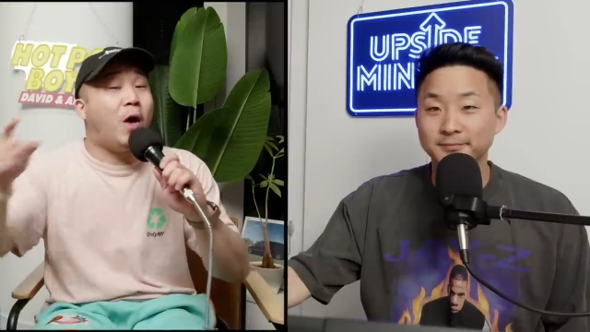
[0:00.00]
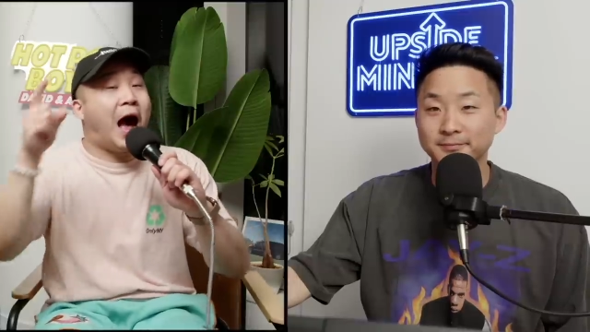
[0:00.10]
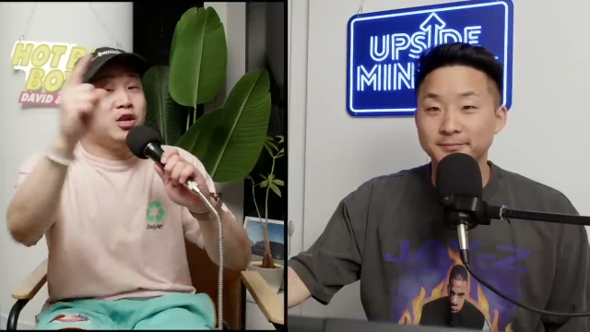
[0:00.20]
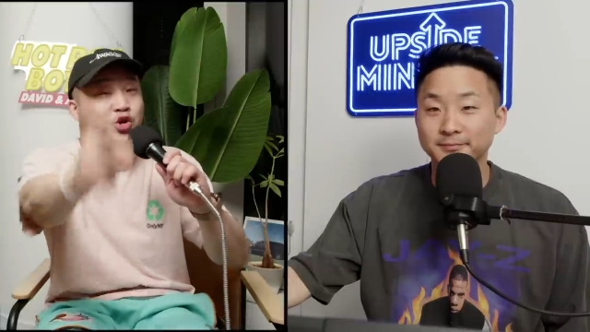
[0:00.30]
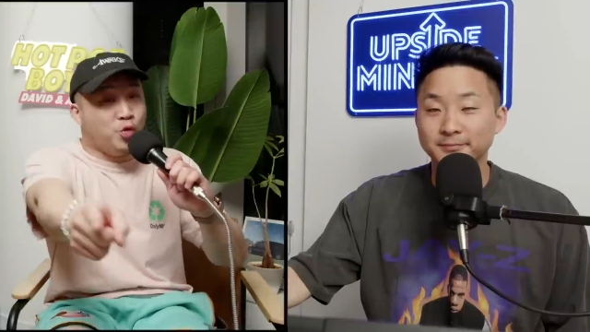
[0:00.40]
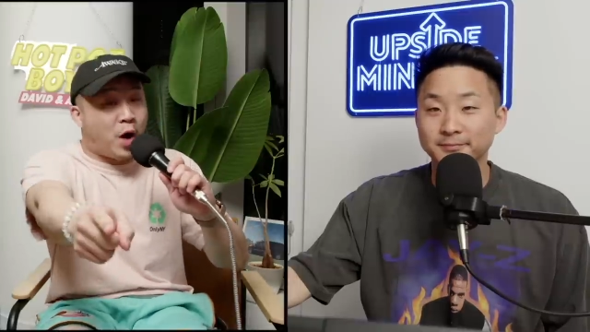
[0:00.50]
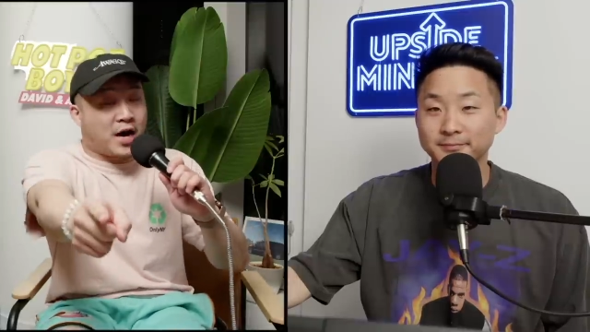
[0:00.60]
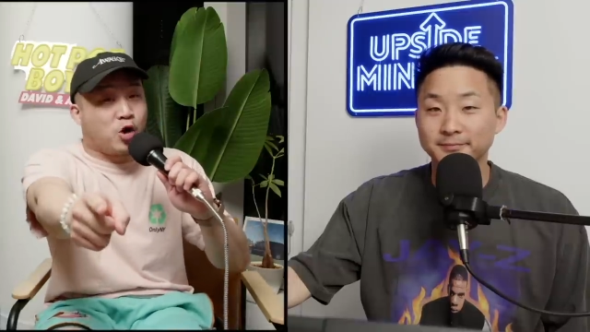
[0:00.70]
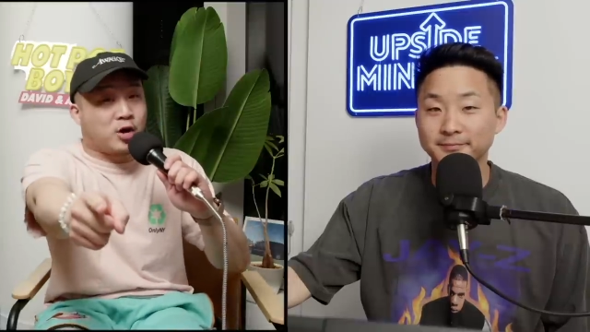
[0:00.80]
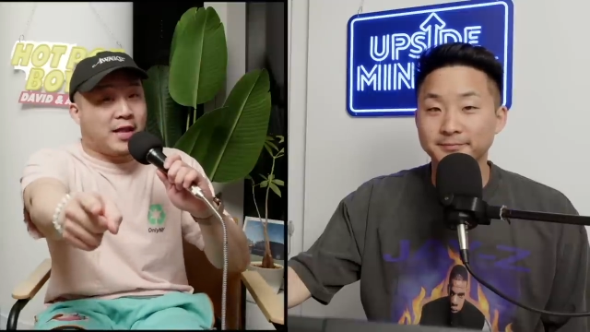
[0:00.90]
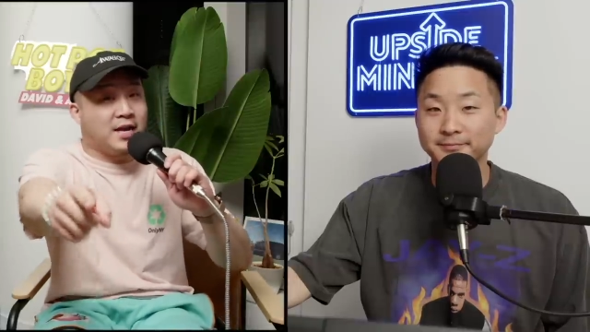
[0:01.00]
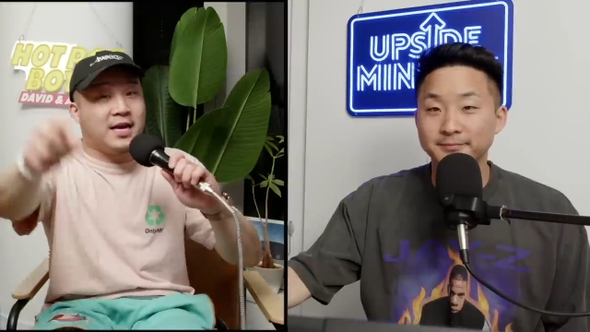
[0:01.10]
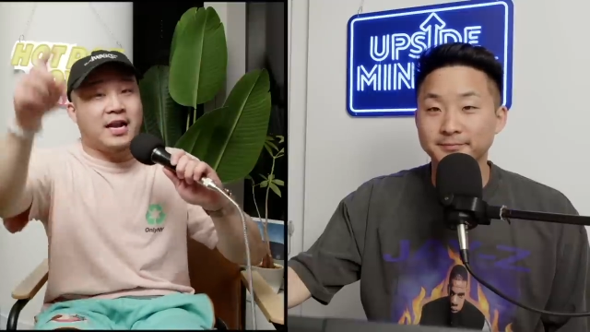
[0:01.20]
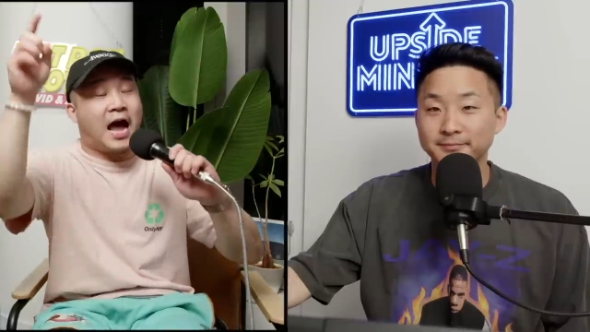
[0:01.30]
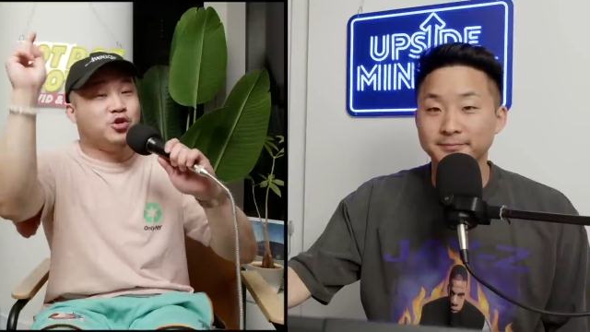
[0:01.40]
Speaker 1: I do want to go to
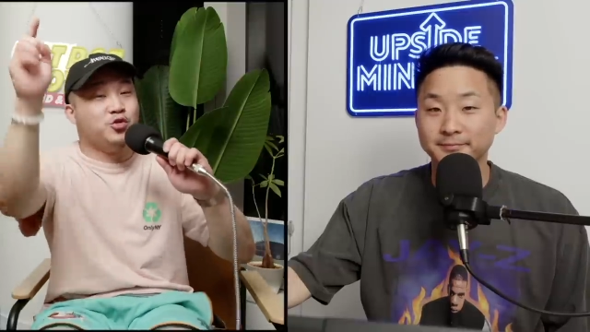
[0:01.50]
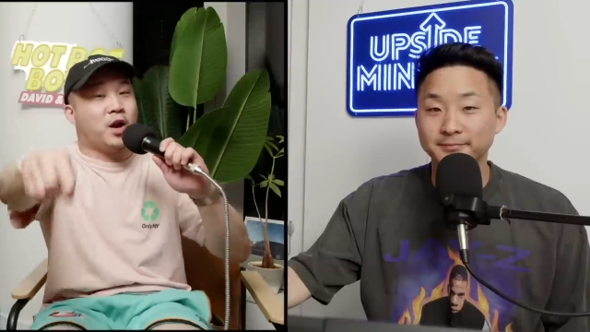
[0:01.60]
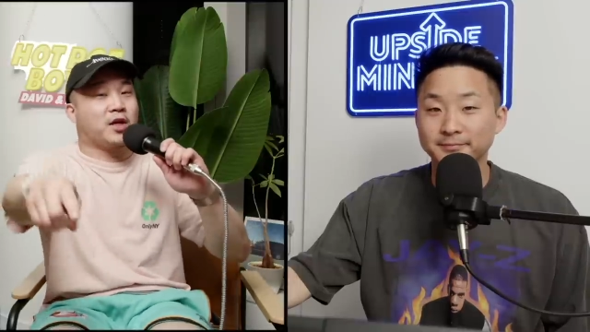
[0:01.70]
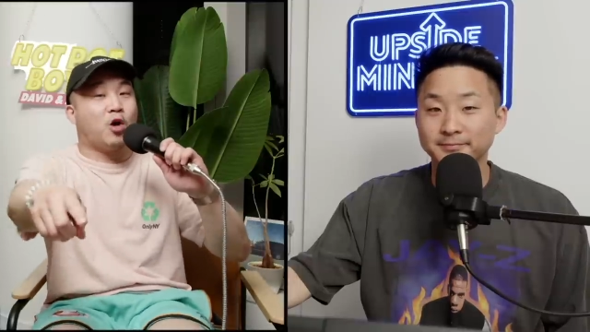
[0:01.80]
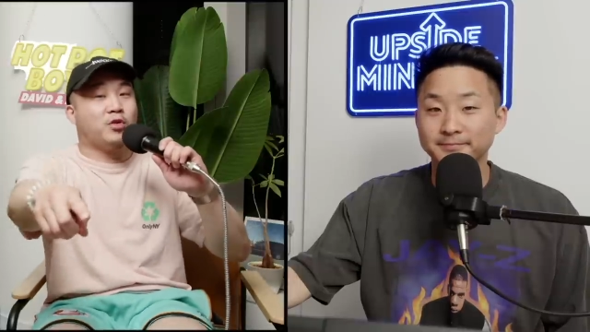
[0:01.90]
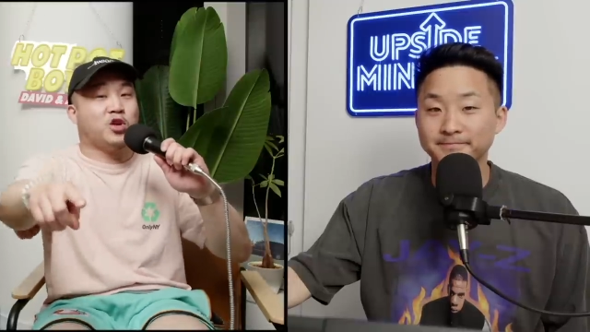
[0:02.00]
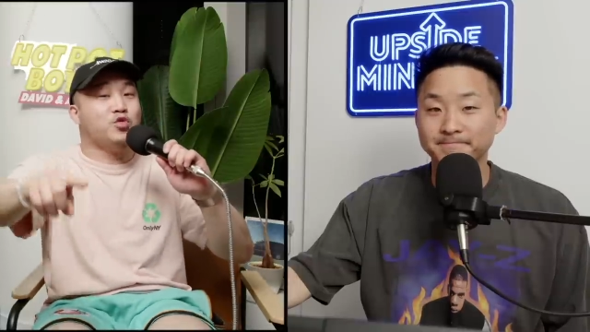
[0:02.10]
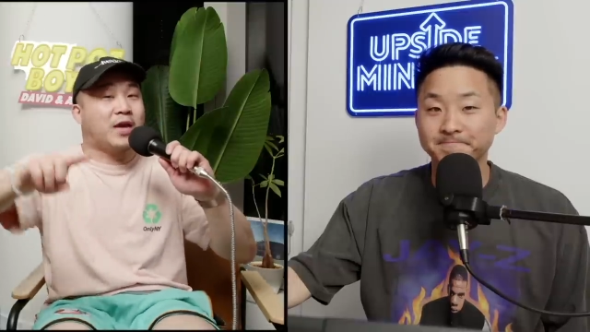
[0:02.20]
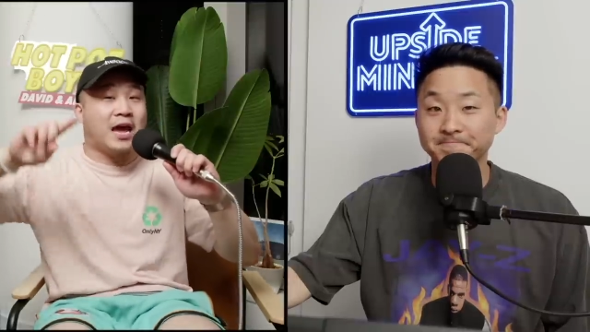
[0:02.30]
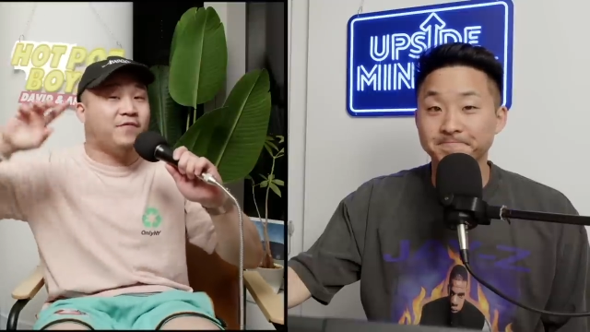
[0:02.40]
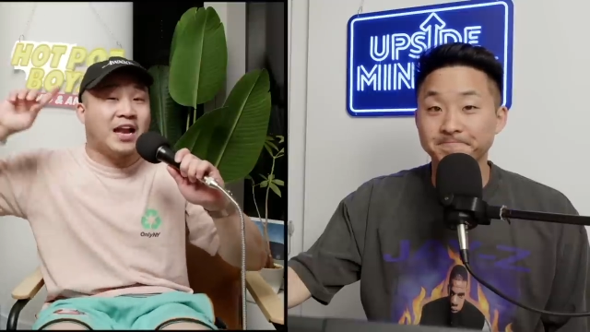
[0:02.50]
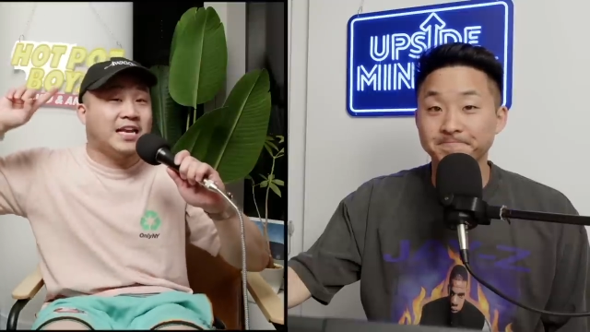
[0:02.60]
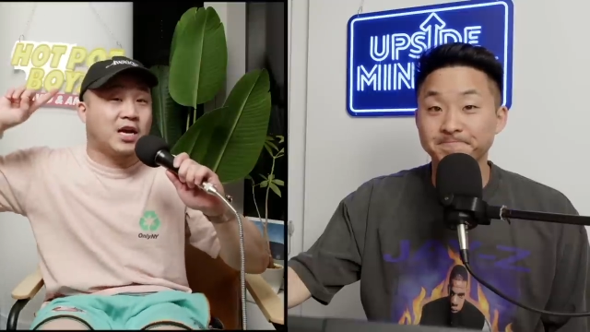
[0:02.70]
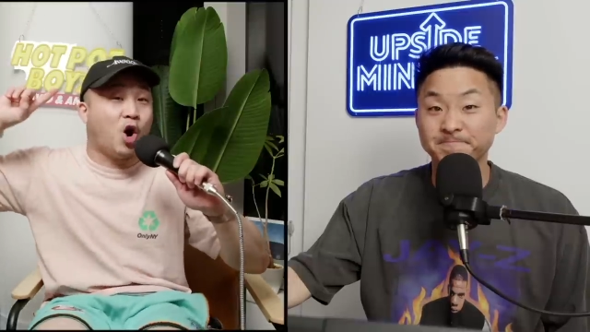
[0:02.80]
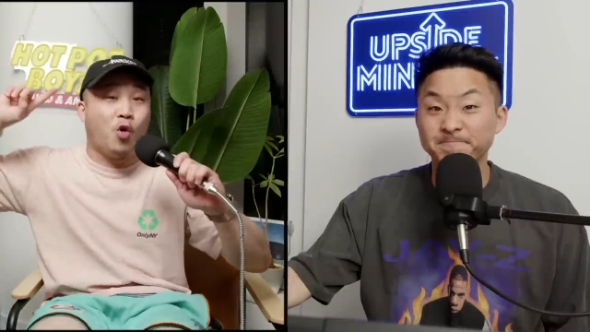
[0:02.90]
London. I do want to go to the UK. If I need to
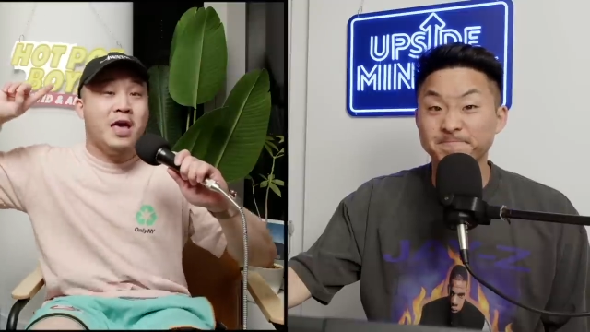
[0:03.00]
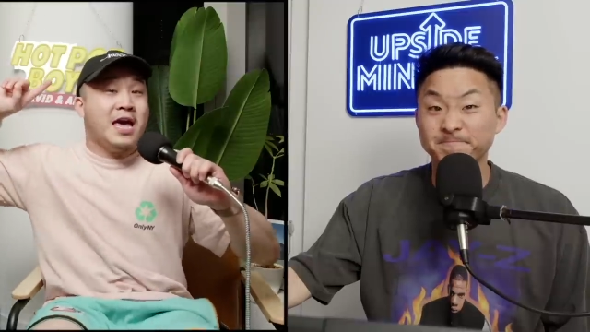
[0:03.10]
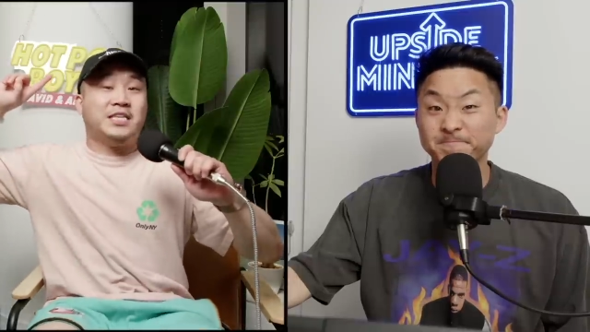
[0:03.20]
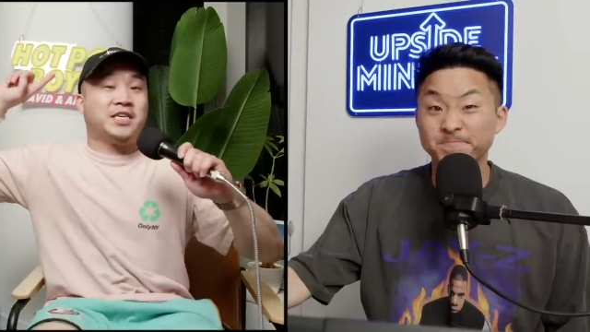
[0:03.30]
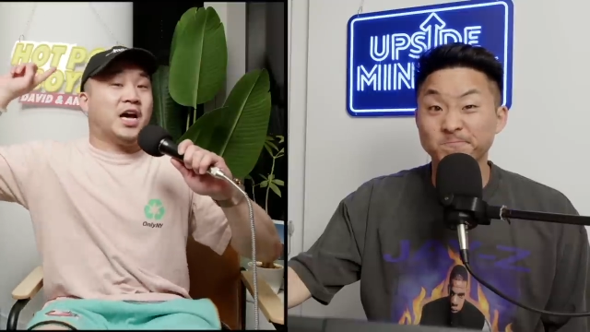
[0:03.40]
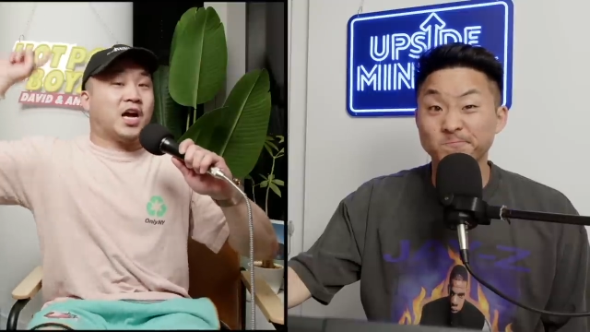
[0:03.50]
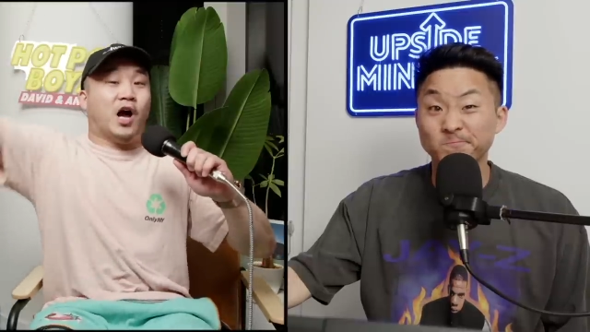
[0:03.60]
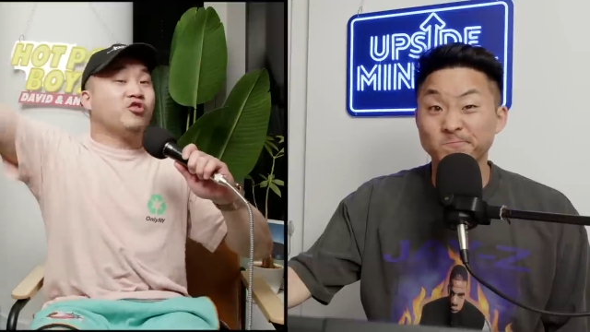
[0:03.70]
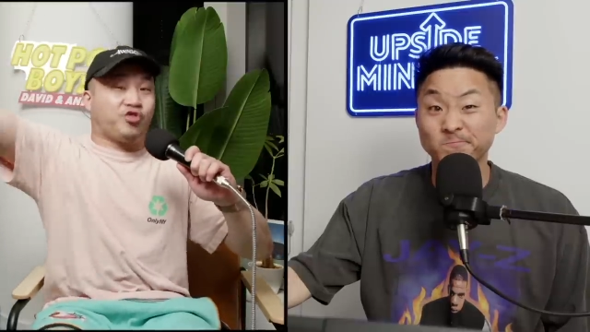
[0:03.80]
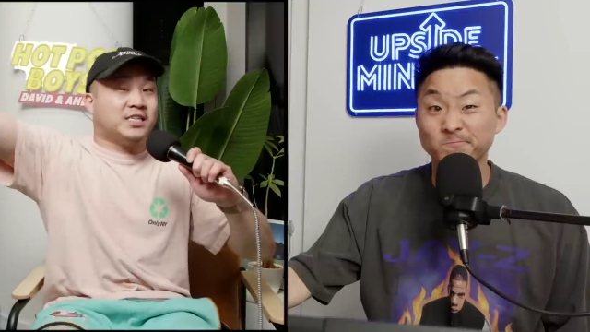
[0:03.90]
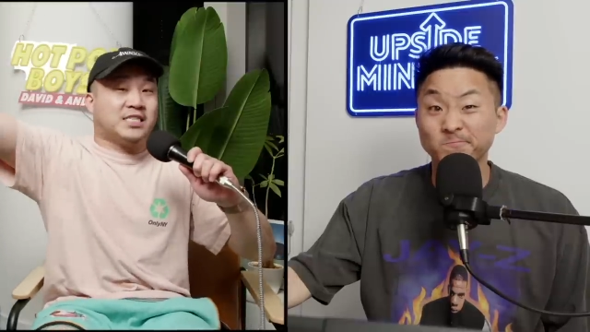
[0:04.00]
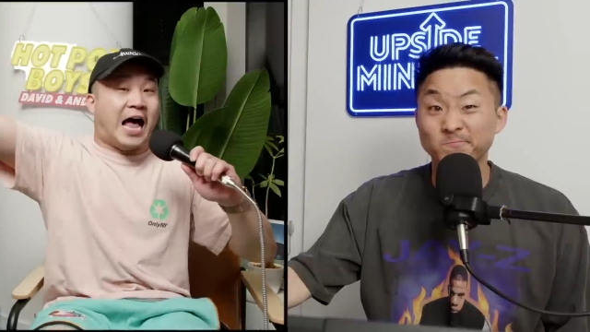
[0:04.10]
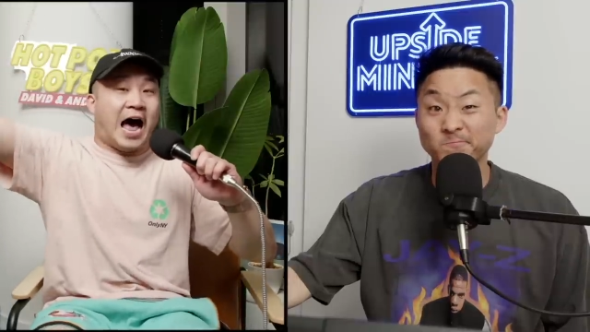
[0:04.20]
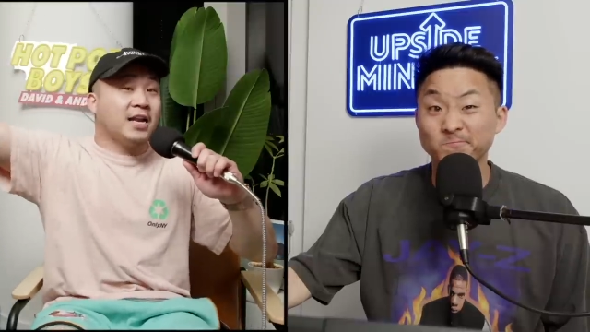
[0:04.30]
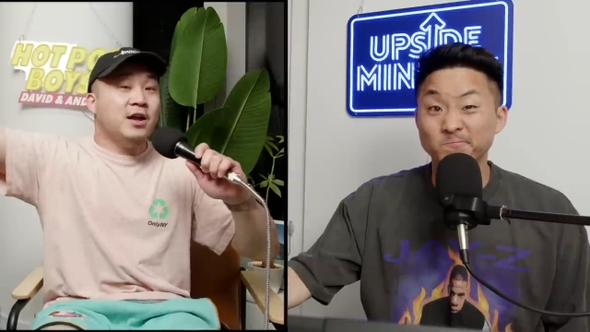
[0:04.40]
go into the countryside